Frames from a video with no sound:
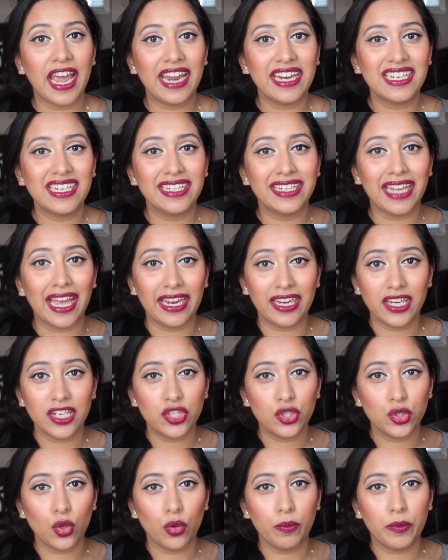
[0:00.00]
I didn't like
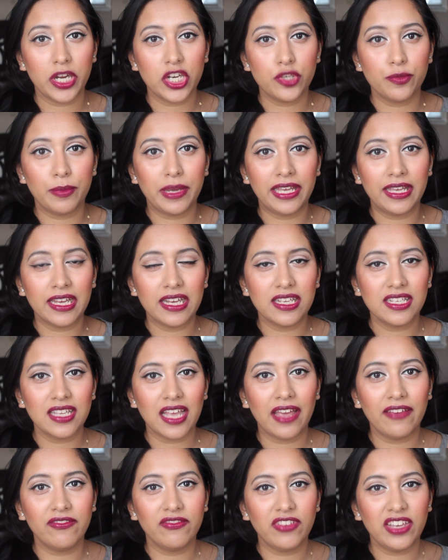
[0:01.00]
it so much because
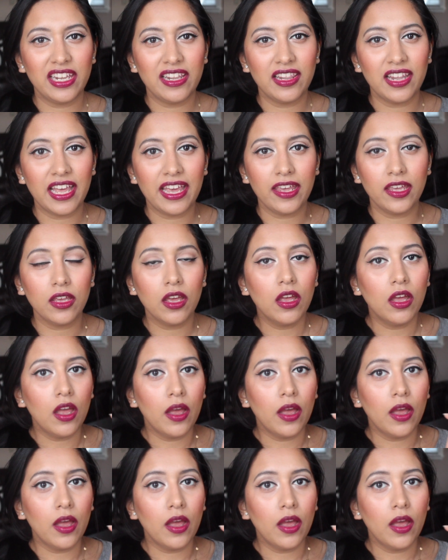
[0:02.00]
I feel like